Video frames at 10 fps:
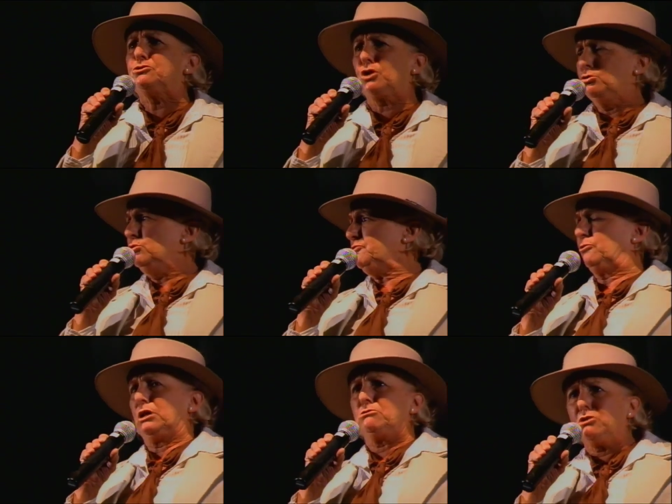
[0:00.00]
do
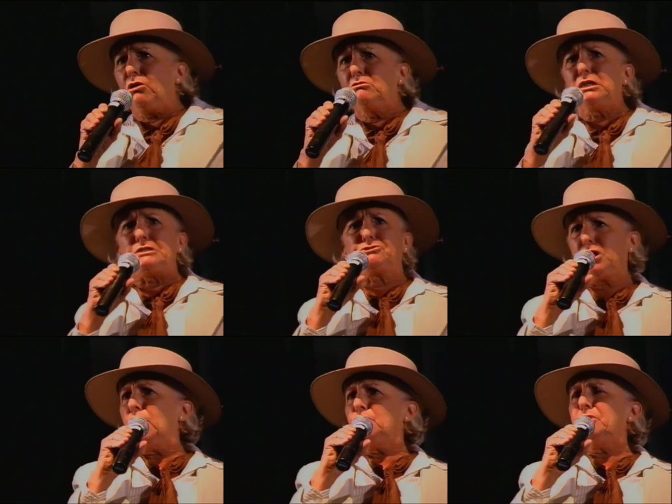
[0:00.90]
for a long and
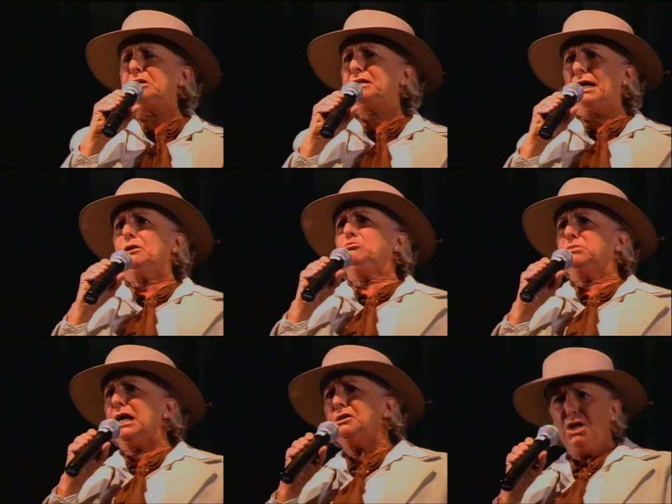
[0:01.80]
tiring gallop,
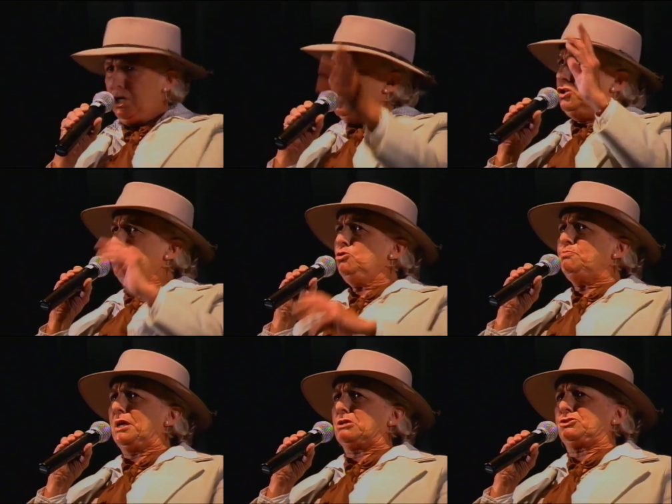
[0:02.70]
lad. You
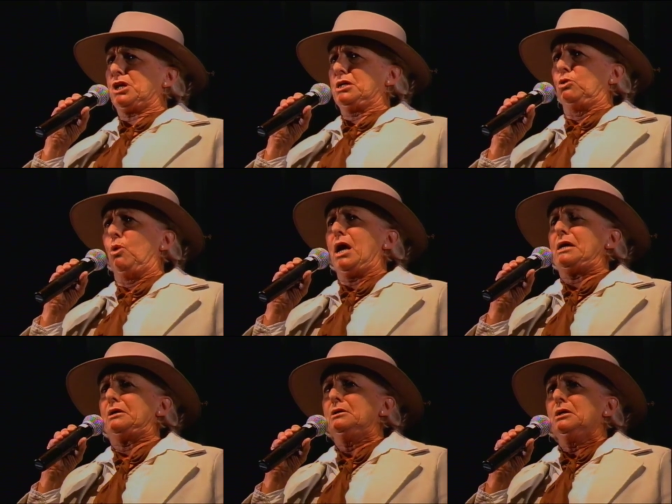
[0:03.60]
would better stay away.
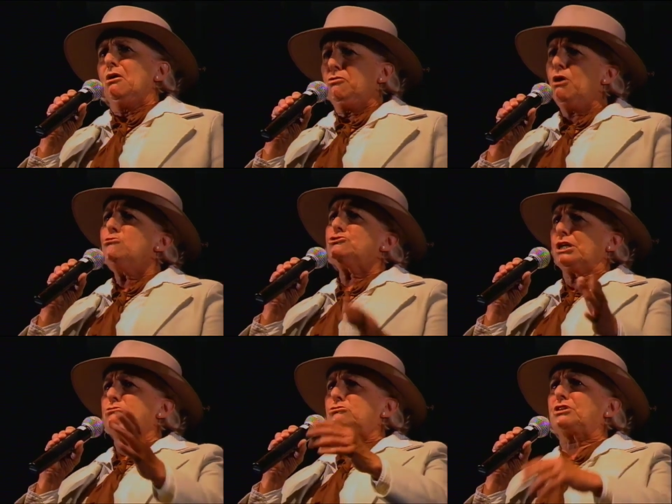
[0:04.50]
Those
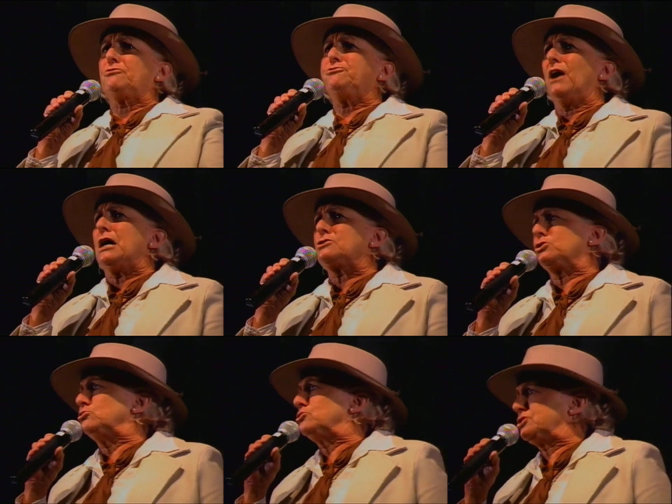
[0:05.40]
hills are far
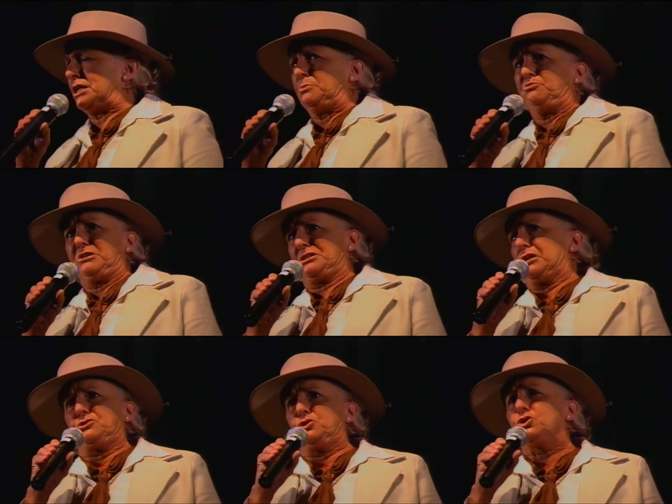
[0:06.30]
too steep for
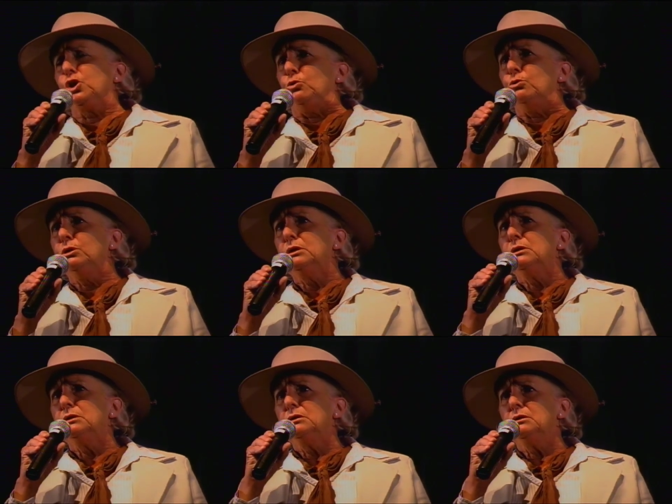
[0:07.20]
such as you.
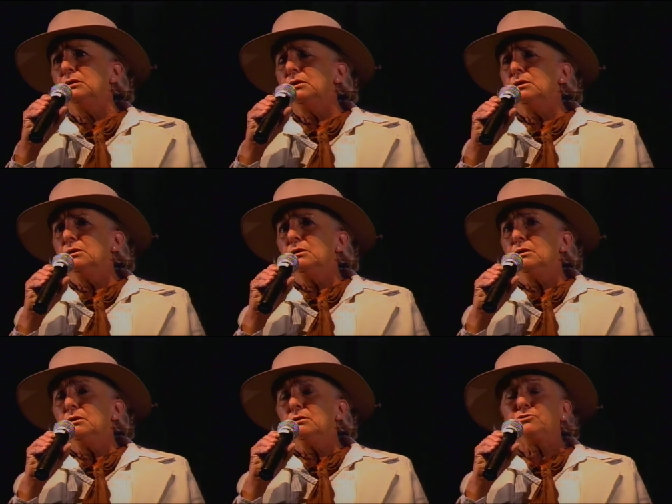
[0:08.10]

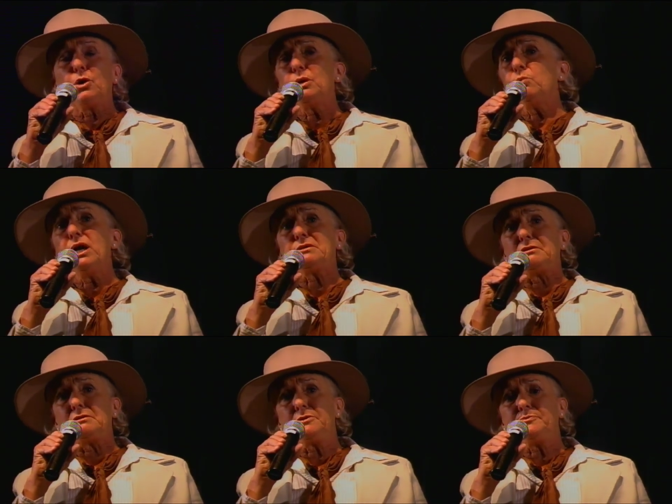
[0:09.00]
So he
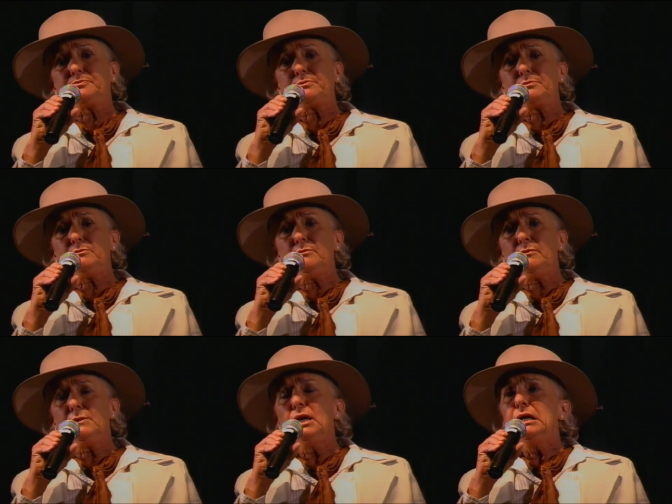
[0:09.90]
waited,
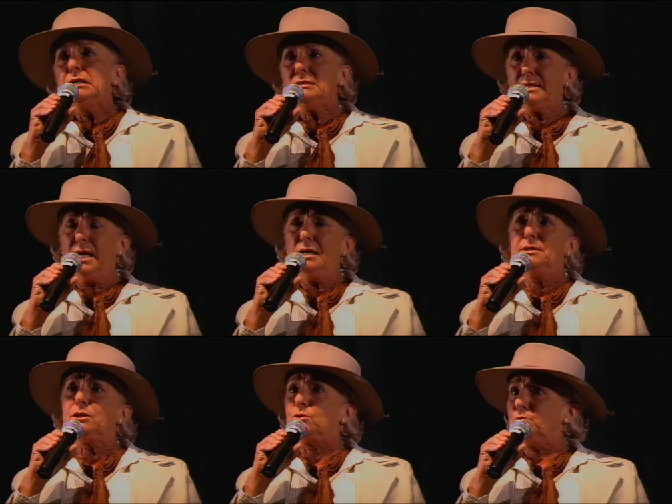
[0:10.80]

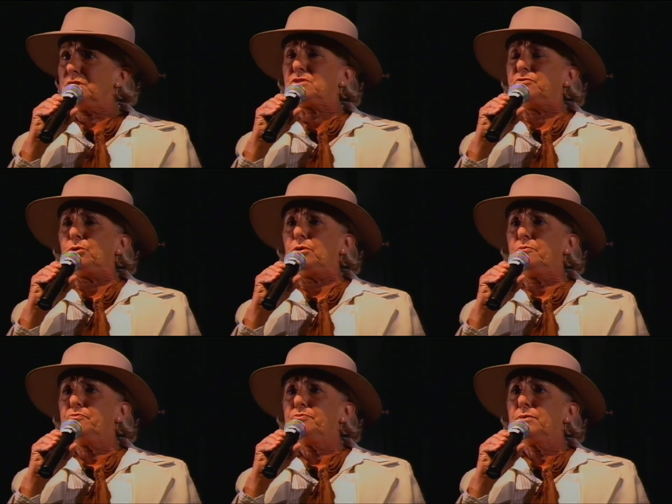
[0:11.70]
sad and wistful.
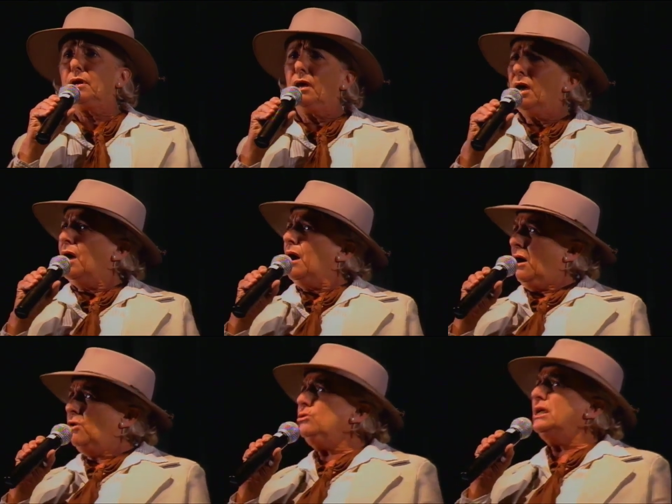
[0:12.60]

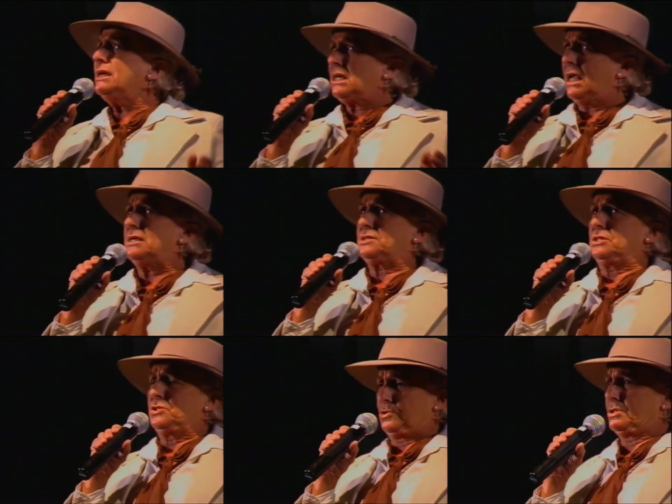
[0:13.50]
Only
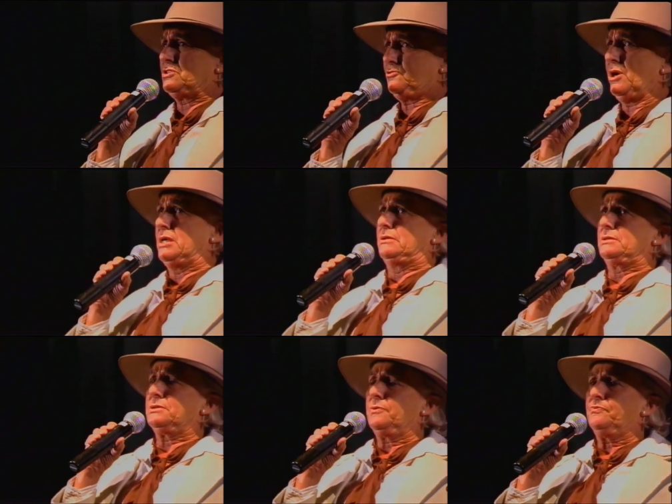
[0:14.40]
Clancy stood his
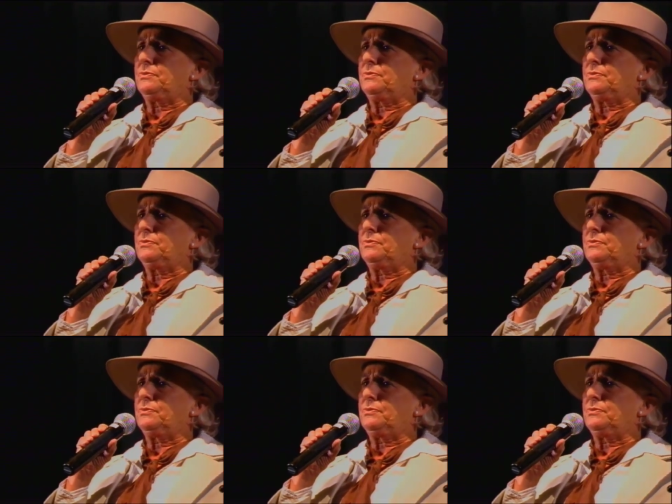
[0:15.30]
friend.